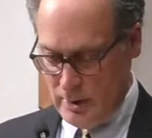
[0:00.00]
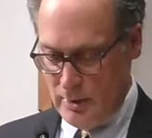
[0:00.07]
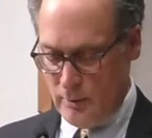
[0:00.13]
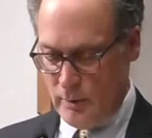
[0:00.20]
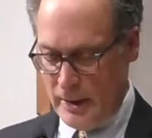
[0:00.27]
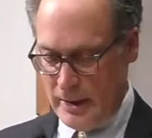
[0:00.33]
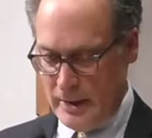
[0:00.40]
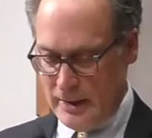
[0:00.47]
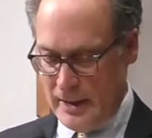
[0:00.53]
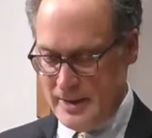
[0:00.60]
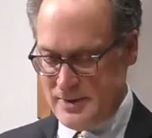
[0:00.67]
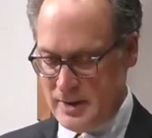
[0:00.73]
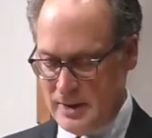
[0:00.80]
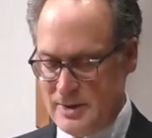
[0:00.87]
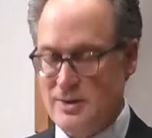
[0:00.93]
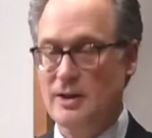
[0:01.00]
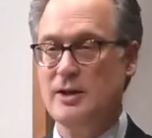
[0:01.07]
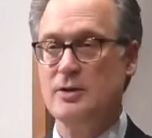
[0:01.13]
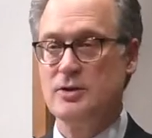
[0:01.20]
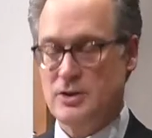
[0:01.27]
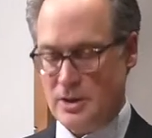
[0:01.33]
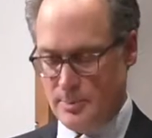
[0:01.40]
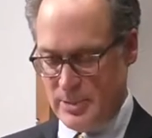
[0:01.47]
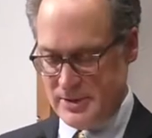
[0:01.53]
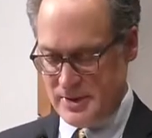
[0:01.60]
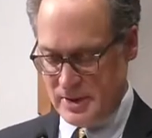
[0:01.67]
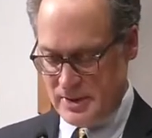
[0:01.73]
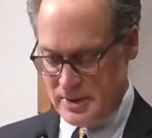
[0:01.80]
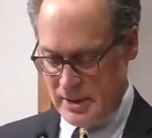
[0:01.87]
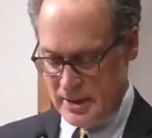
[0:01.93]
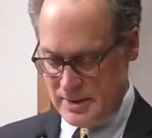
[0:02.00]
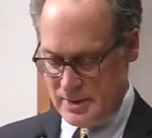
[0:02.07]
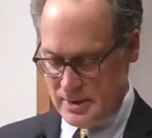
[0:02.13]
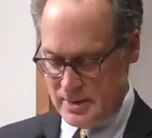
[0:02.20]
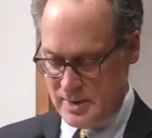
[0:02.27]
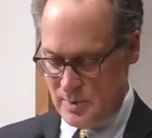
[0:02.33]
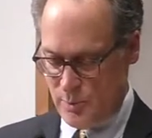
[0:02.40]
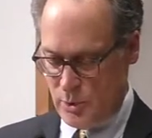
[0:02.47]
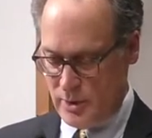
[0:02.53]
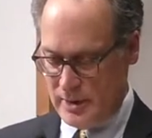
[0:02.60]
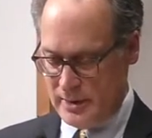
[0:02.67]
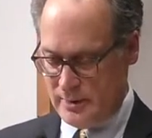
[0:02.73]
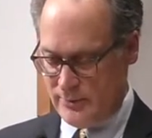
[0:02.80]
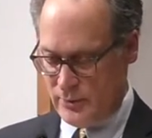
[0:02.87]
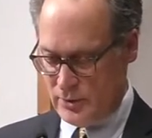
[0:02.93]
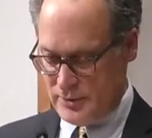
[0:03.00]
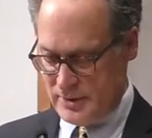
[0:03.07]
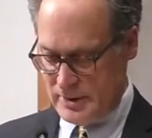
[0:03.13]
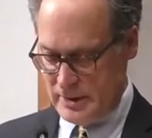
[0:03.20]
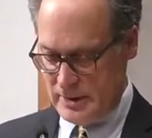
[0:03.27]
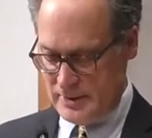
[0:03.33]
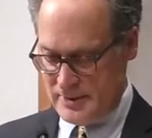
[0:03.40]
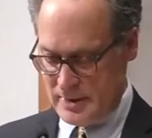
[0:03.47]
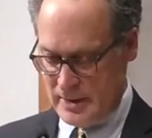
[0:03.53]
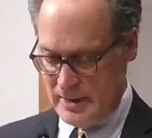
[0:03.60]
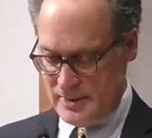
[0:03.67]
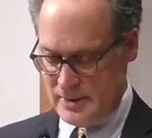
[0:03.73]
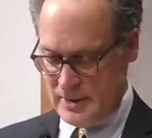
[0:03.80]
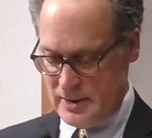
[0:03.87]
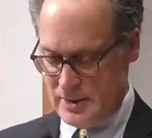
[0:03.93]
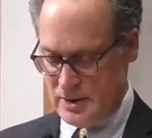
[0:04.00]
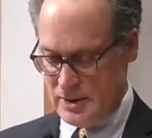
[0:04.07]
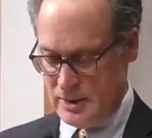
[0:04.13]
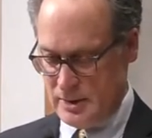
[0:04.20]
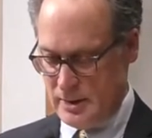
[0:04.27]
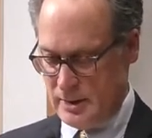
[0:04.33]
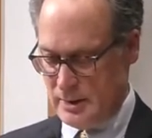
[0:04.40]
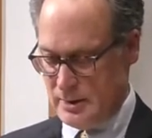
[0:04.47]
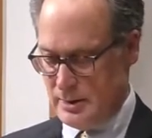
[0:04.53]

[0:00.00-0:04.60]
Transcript: recognizing his leadership and success in supporting diversity in science and engineering.